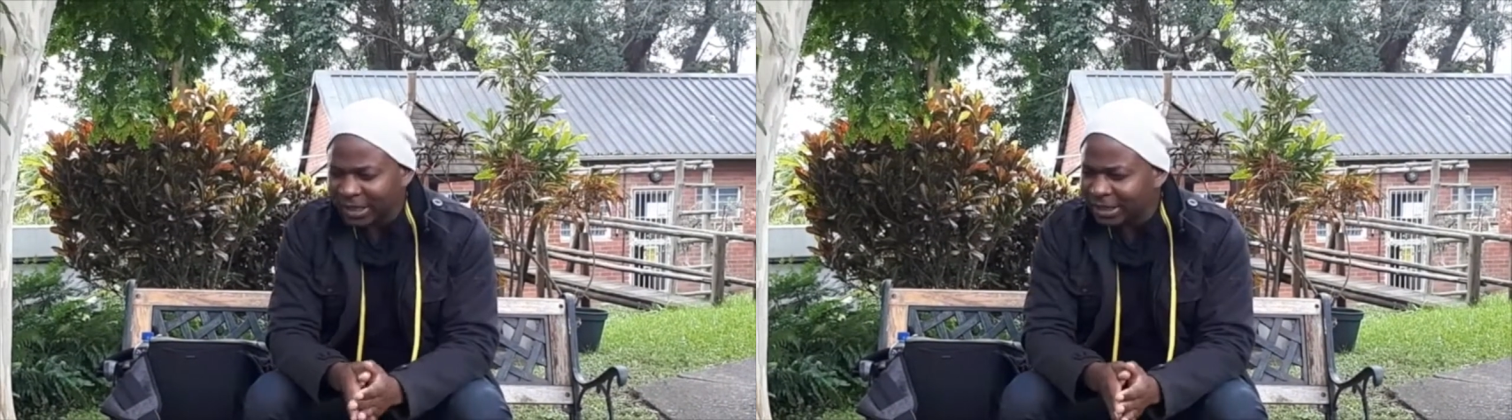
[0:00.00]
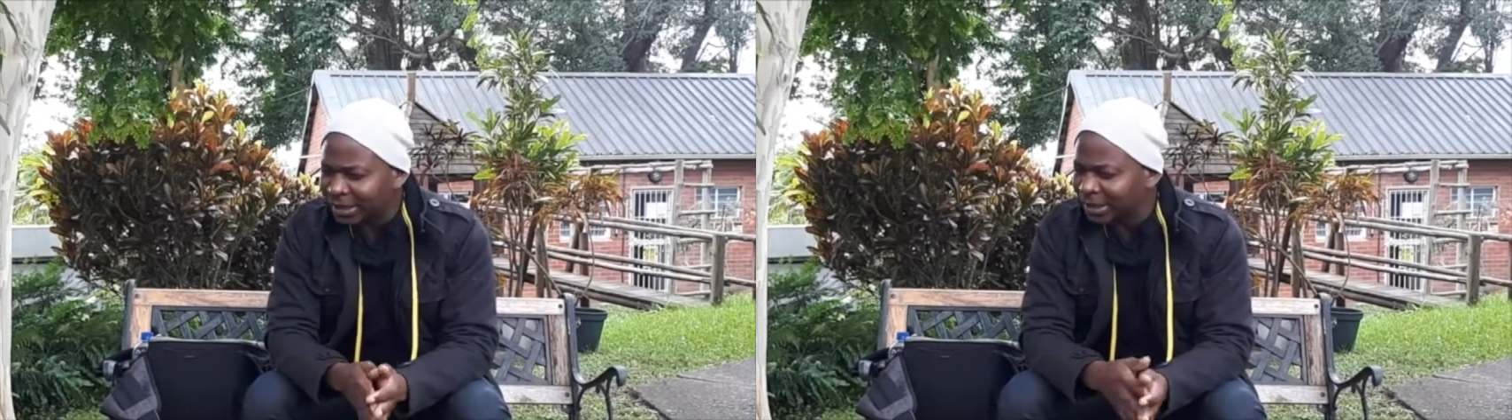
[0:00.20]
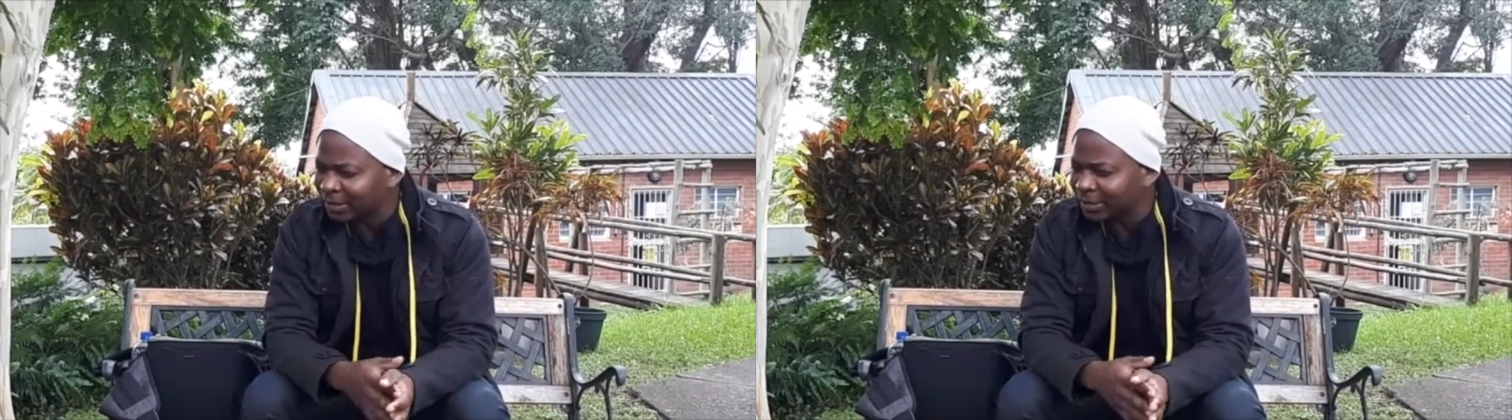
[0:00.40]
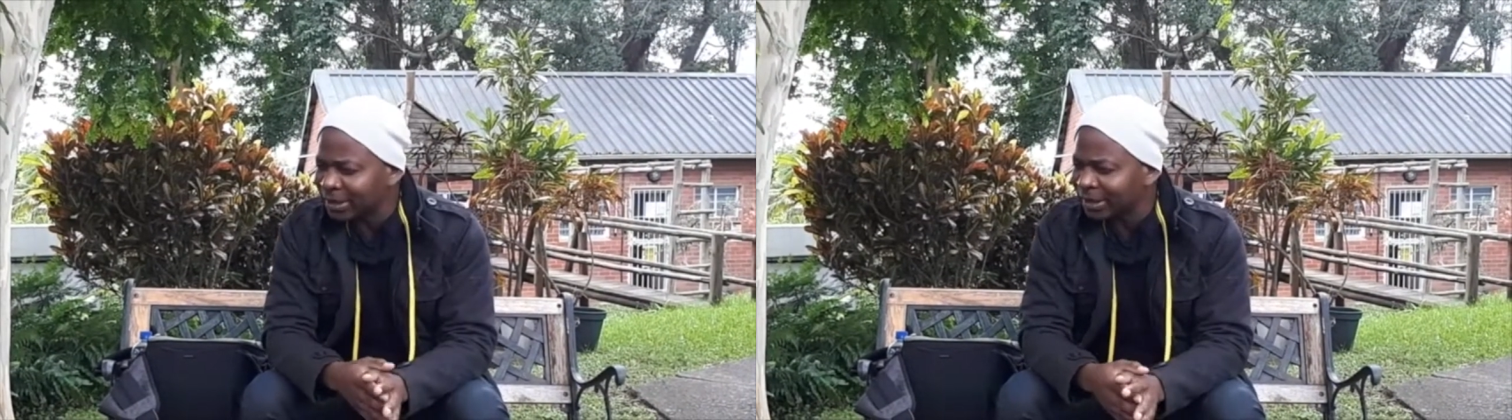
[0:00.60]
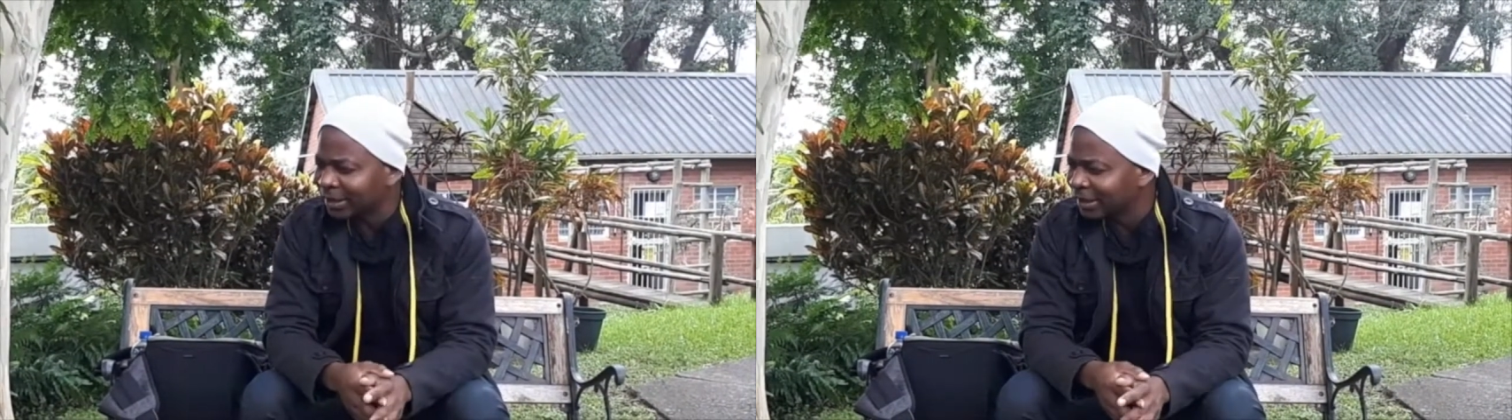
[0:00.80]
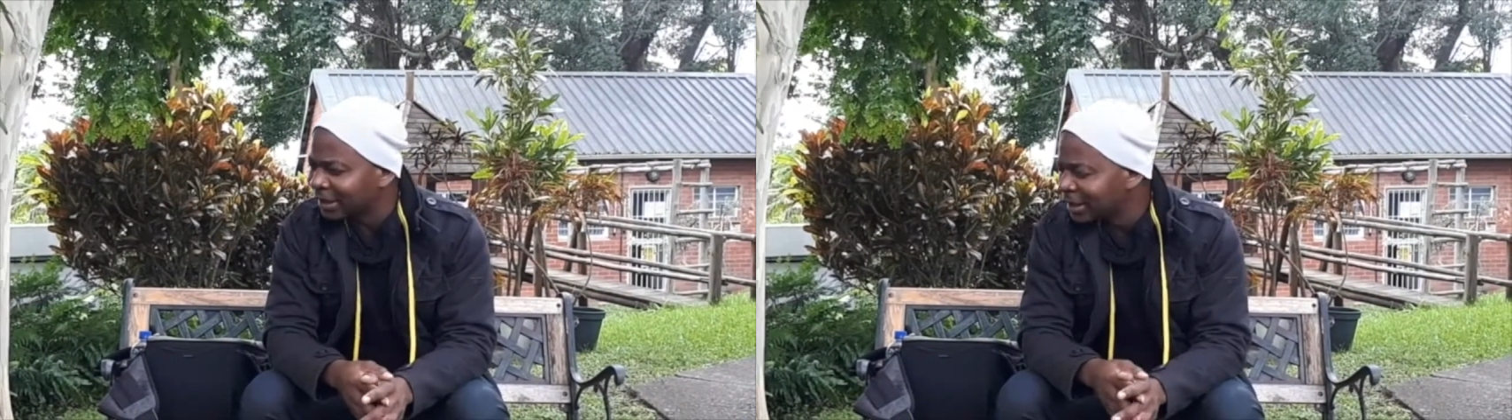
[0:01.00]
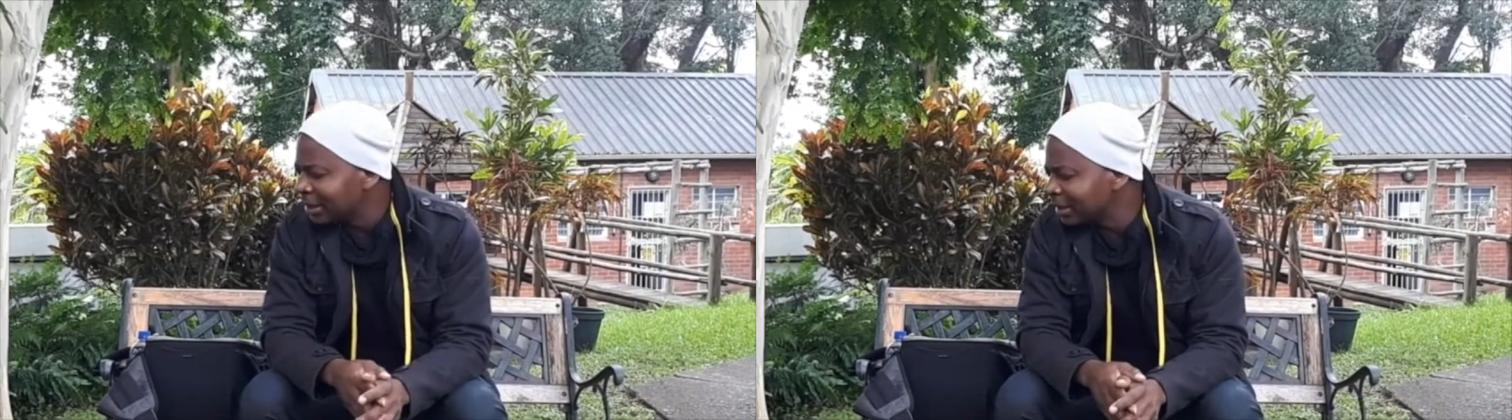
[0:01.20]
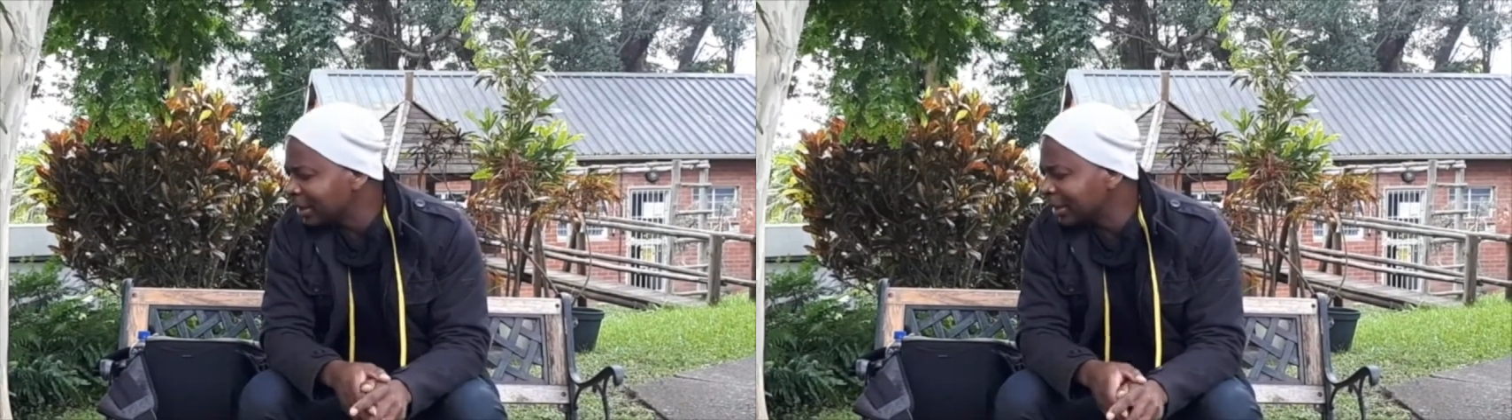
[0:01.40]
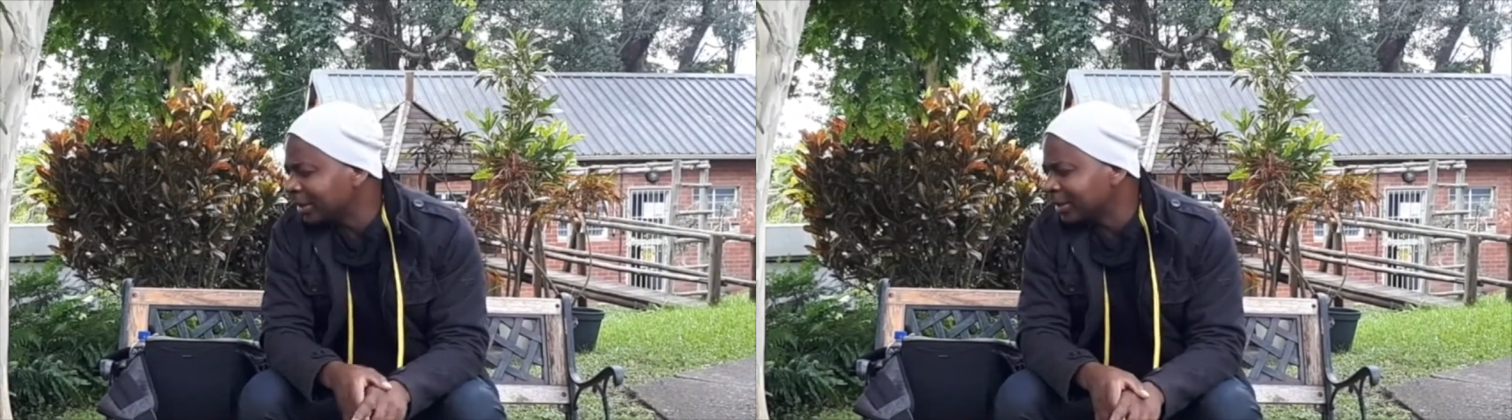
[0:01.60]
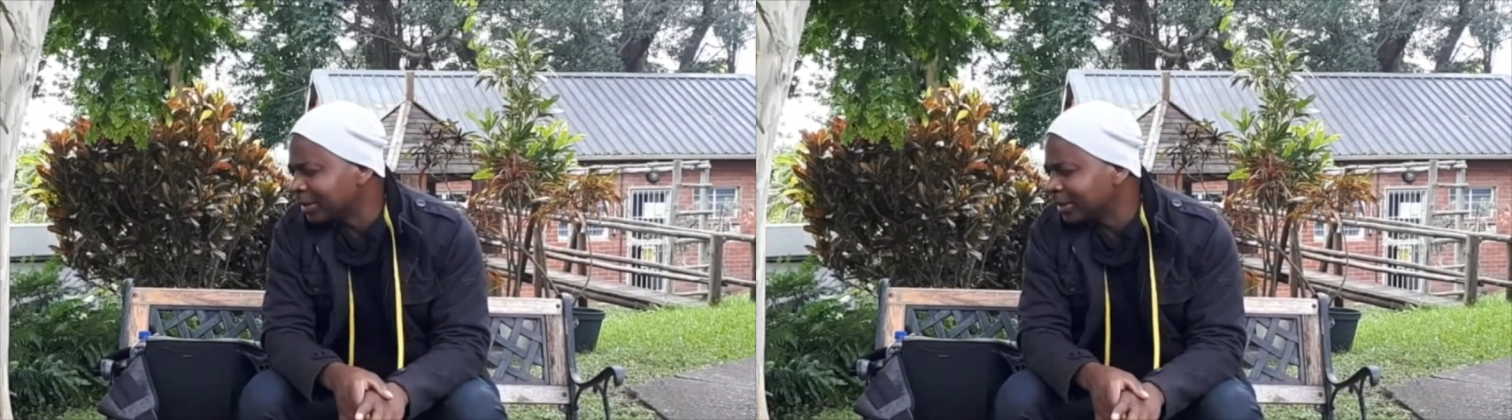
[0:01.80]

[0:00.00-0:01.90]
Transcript: Then I was like, yeah,